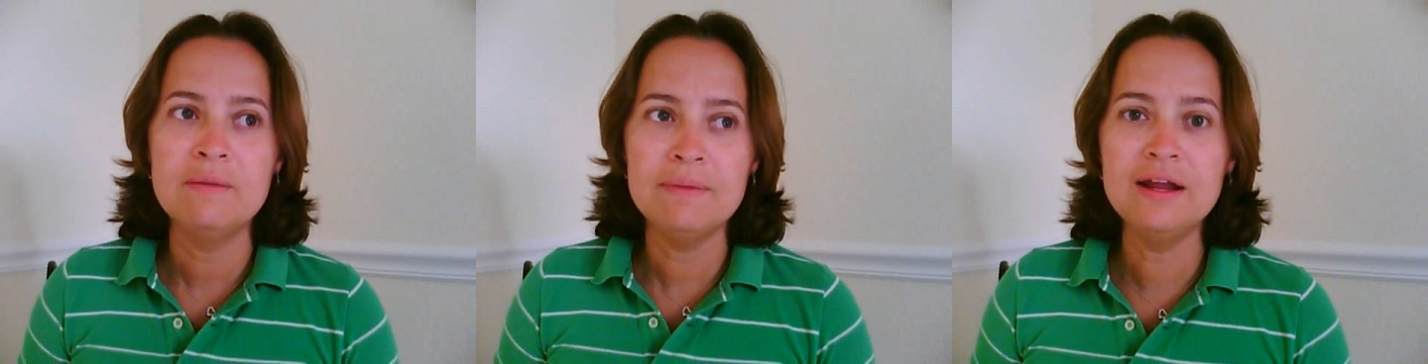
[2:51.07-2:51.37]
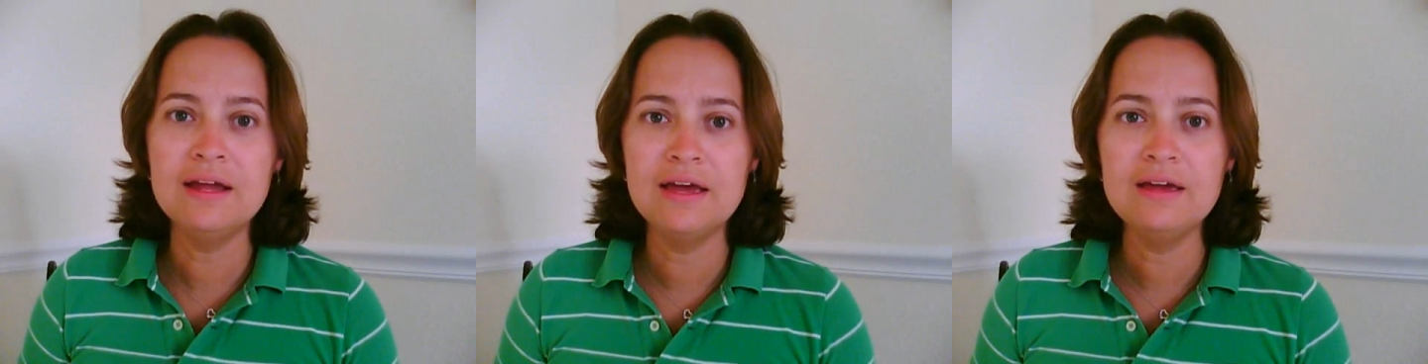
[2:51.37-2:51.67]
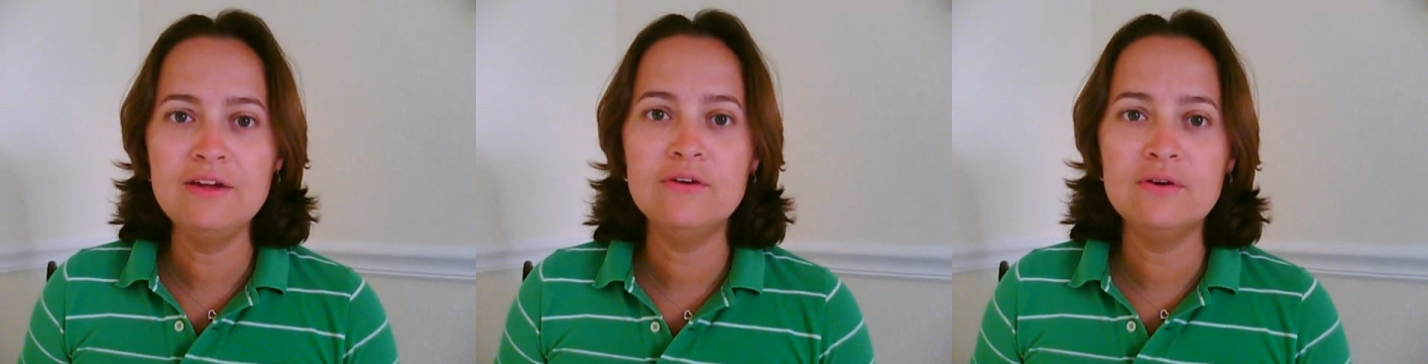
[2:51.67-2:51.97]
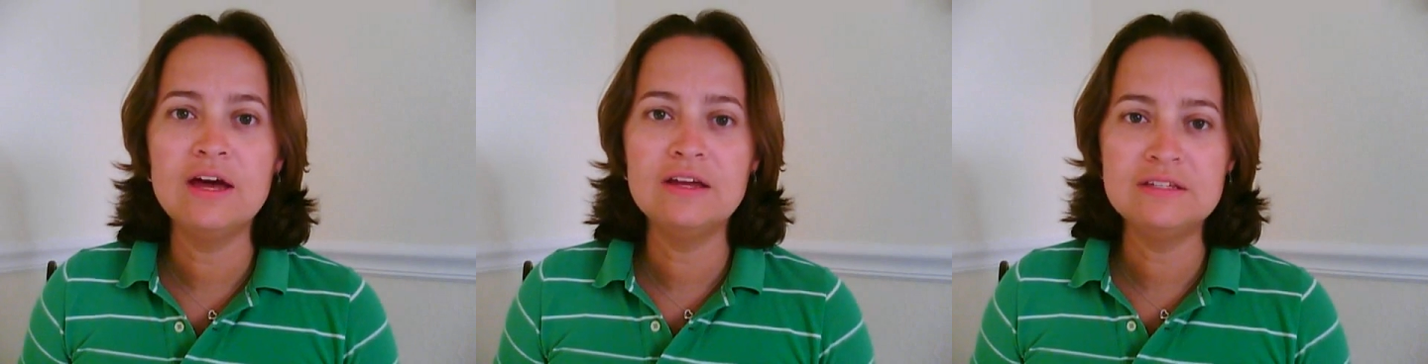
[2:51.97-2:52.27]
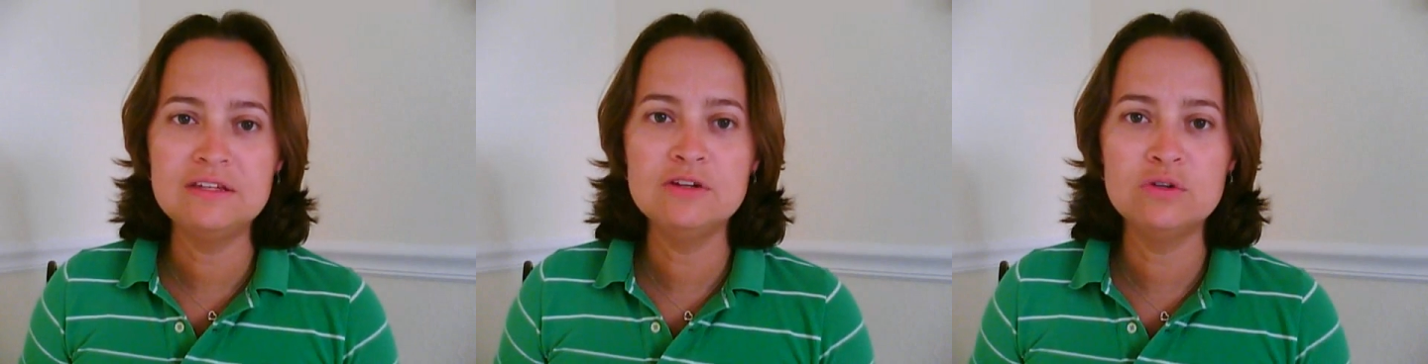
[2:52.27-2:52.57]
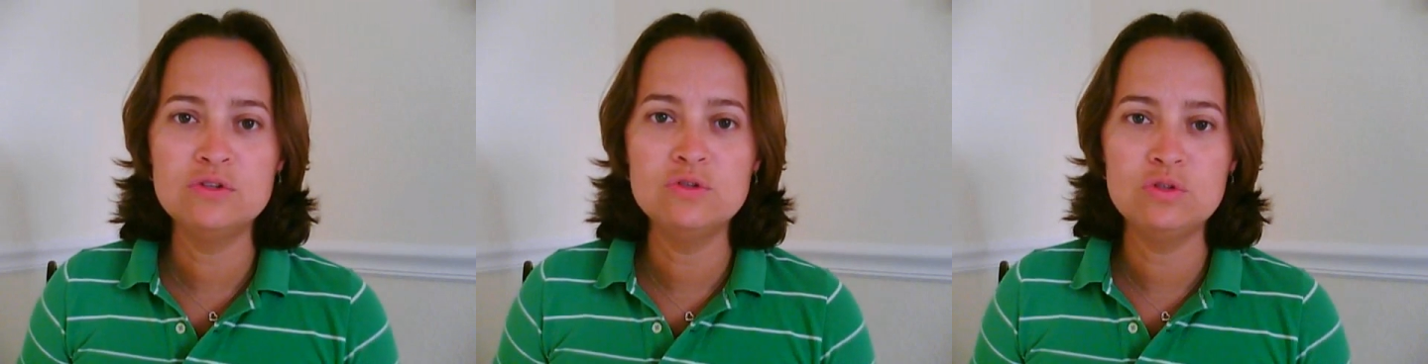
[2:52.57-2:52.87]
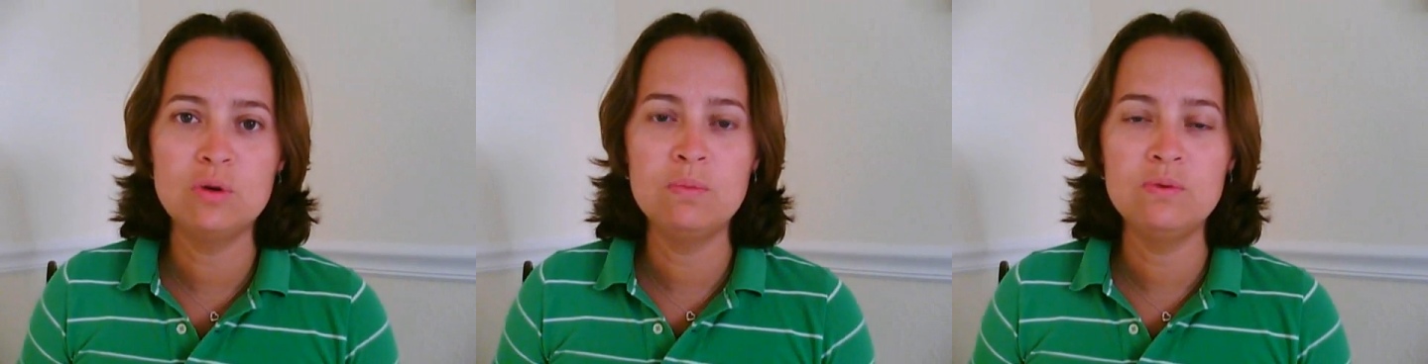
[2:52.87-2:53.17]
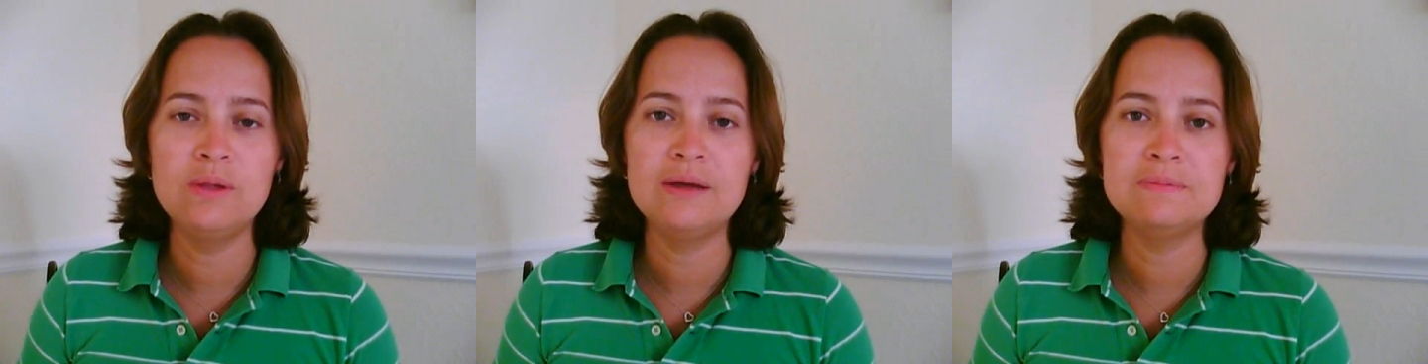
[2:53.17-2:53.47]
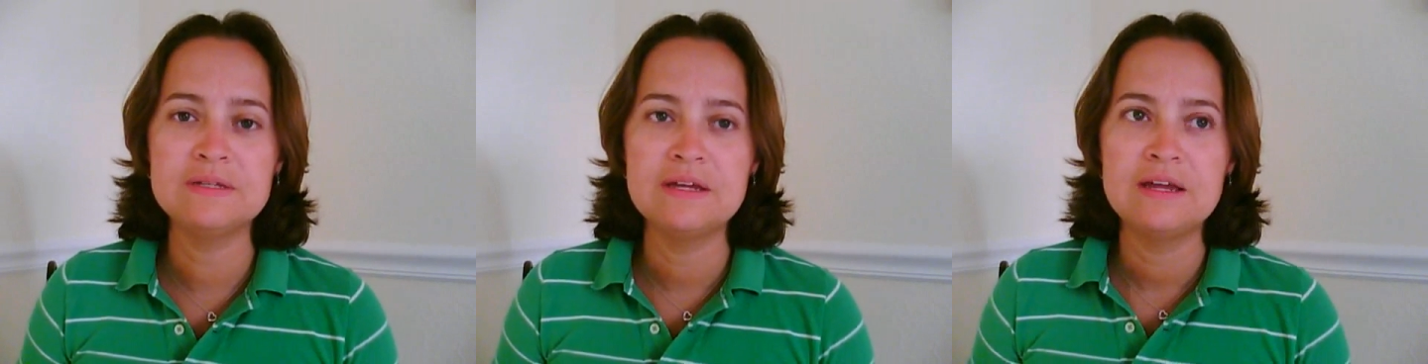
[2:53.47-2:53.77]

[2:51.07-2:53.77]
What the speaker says: but I you know, I still could do some pull-ups.